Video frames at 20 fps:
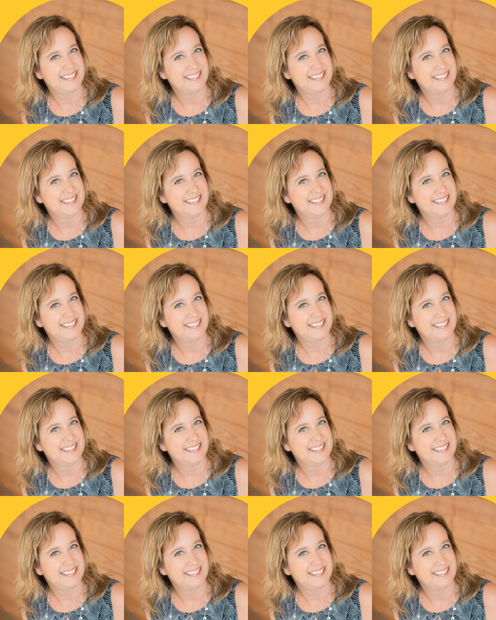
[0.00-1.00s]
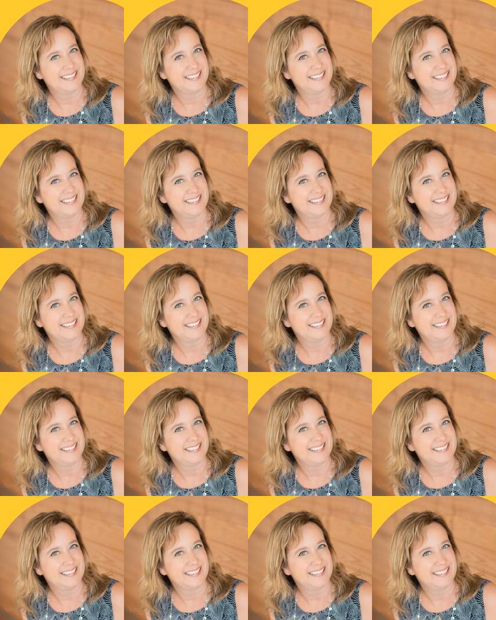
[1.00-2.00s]

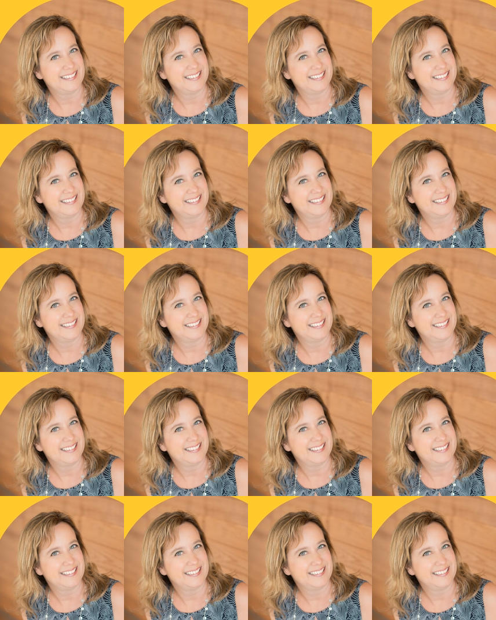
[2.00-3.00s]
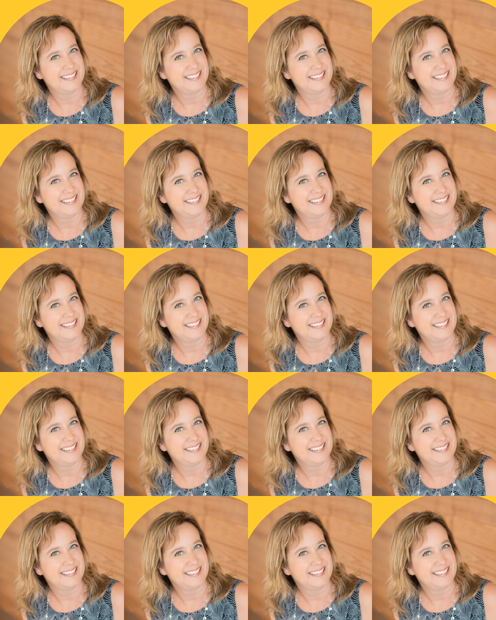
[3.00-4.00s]

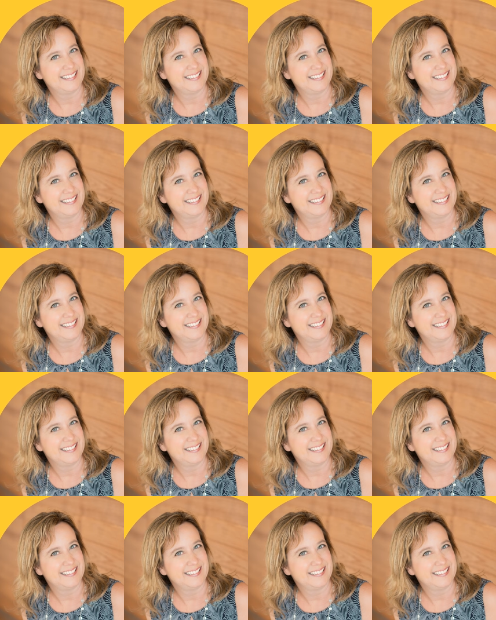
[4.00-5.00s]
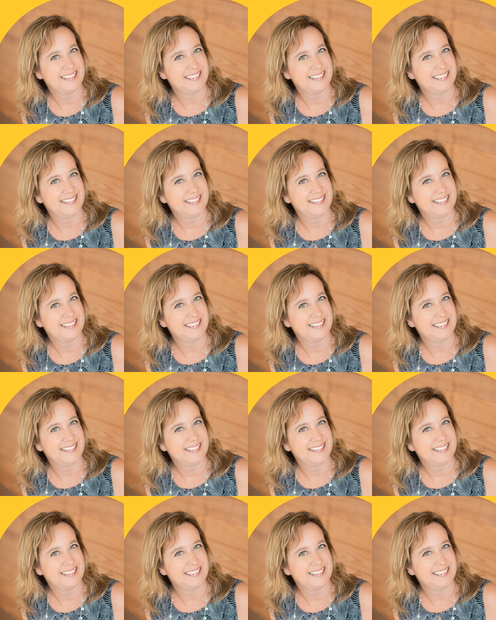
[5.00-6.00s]

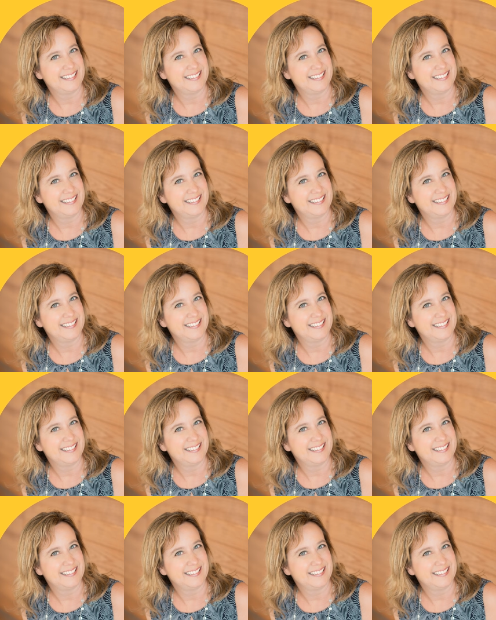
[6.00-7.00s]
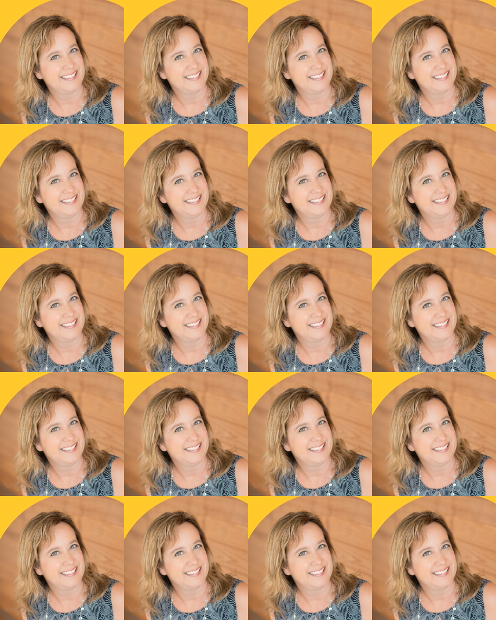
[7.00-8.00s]
This is a still picture; no speech is visible.